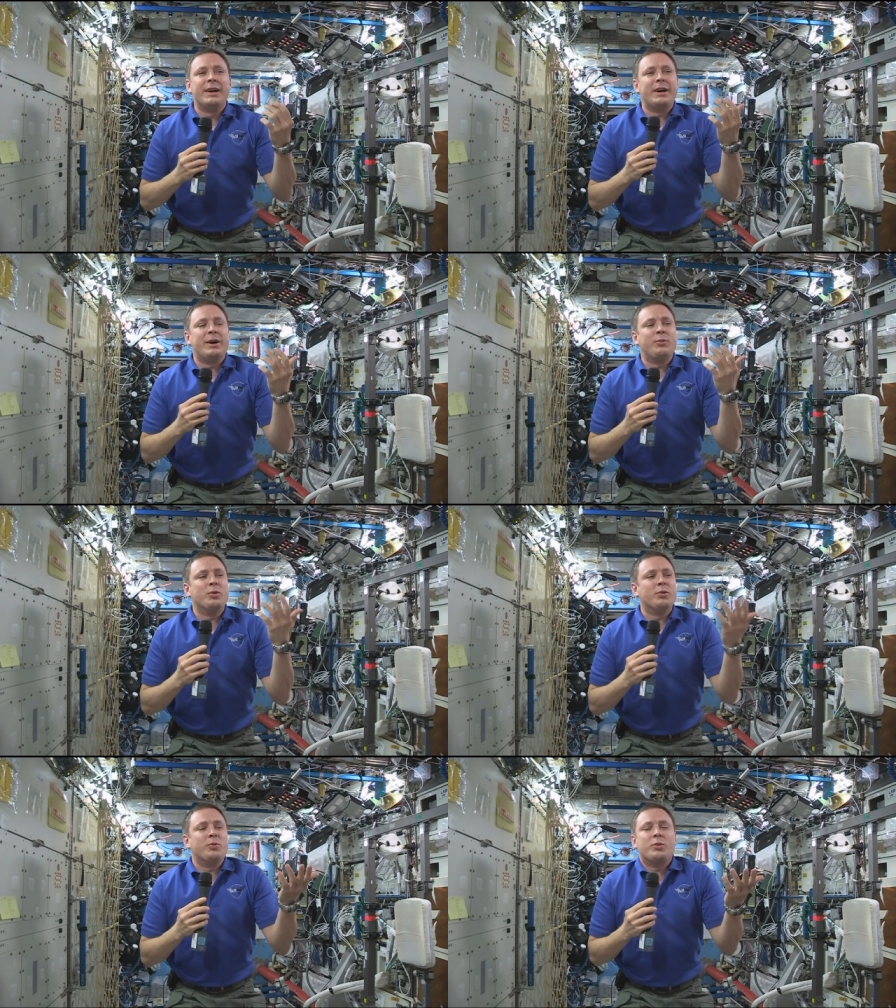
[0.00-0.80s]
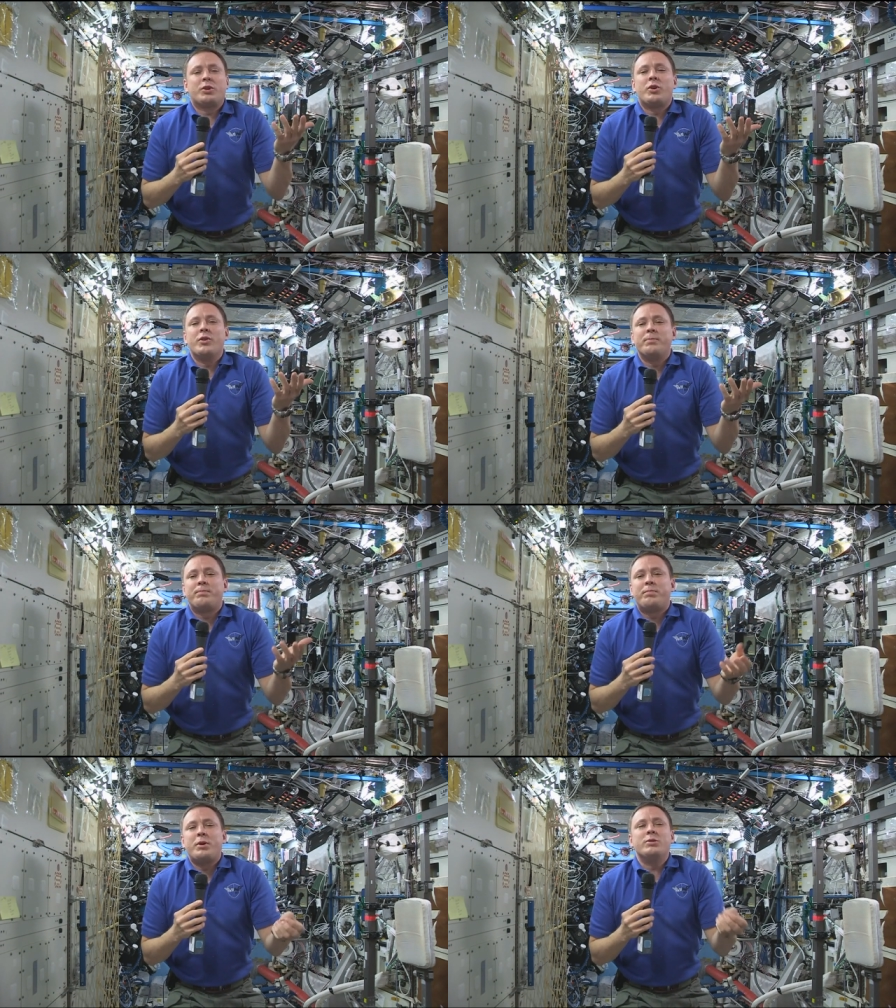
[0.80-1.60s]
Uh, we we are growing
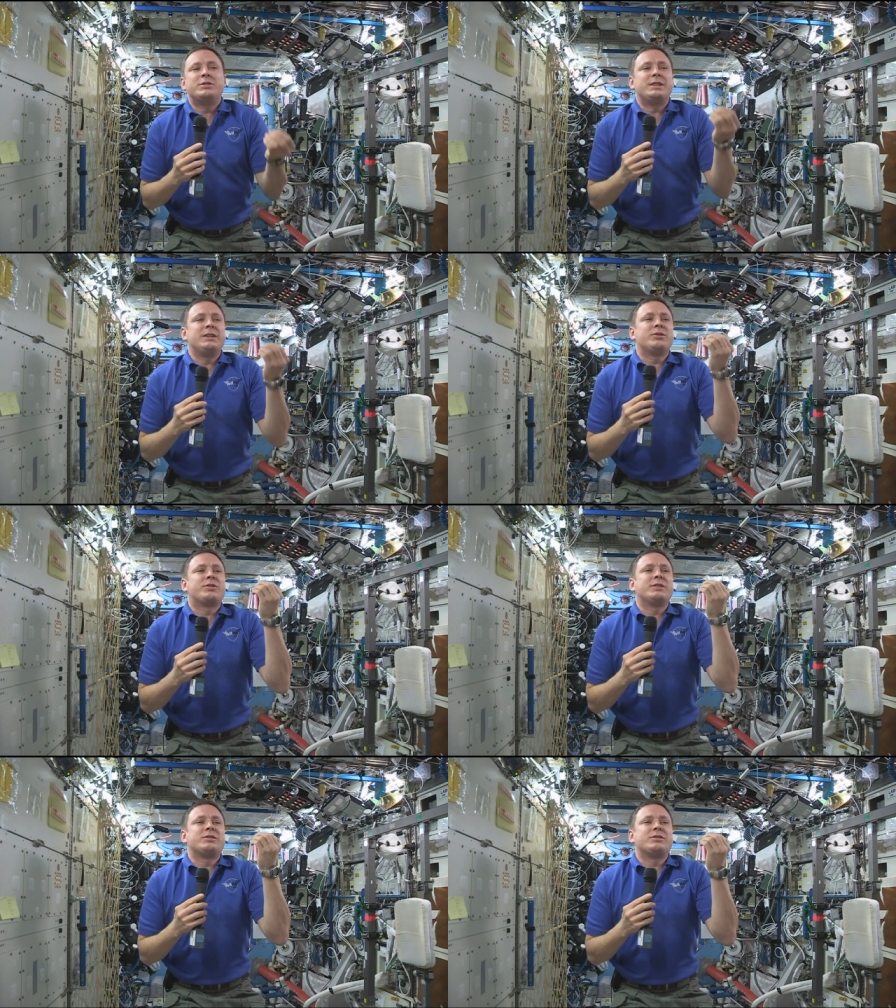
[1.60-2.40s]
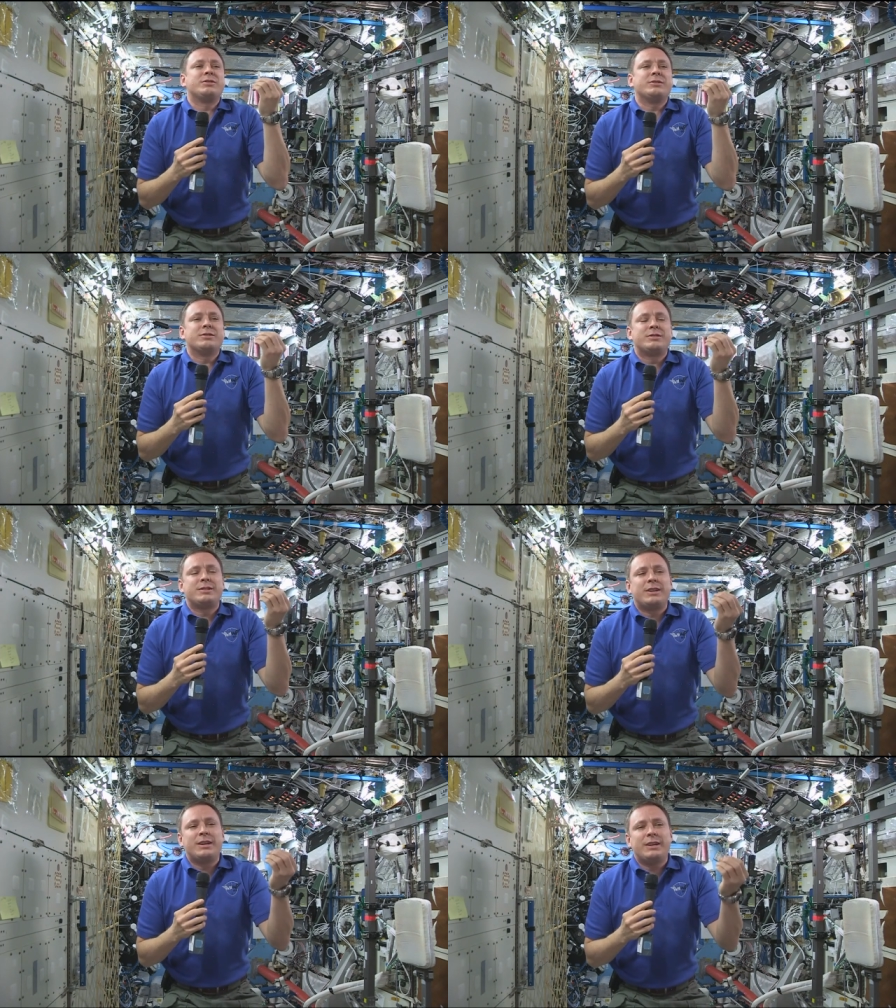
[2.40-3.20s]
protein
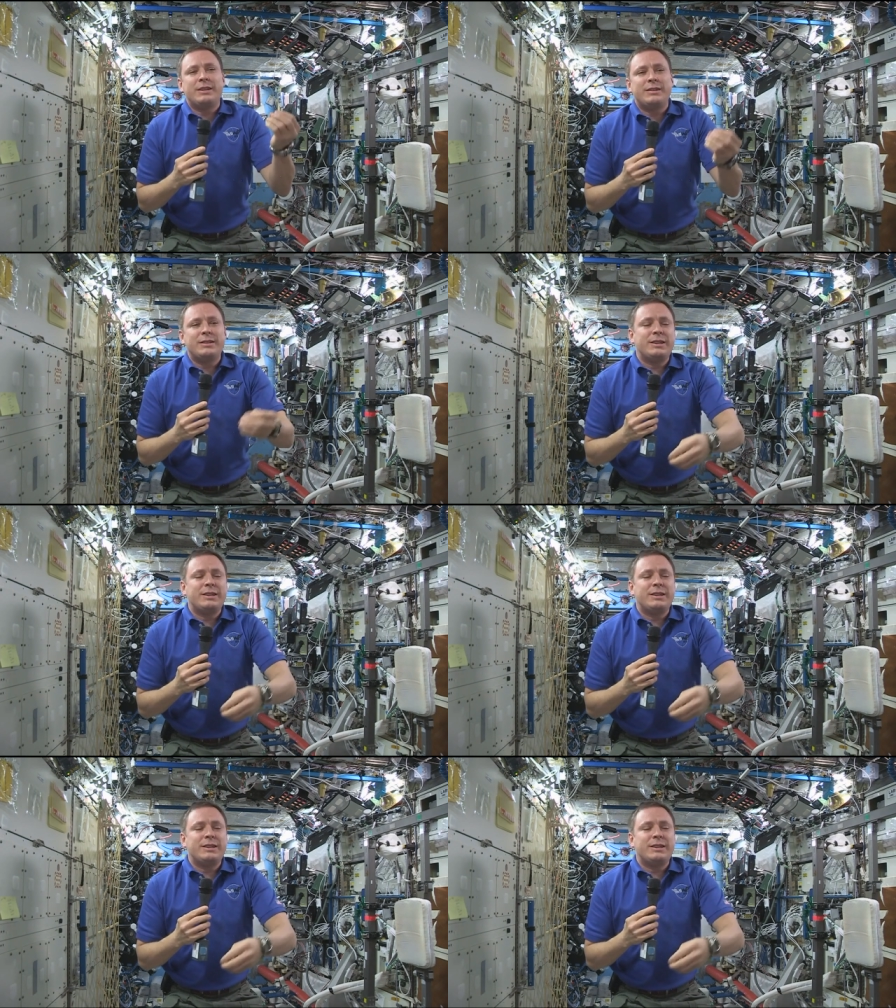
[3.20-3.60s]
crystals, uh,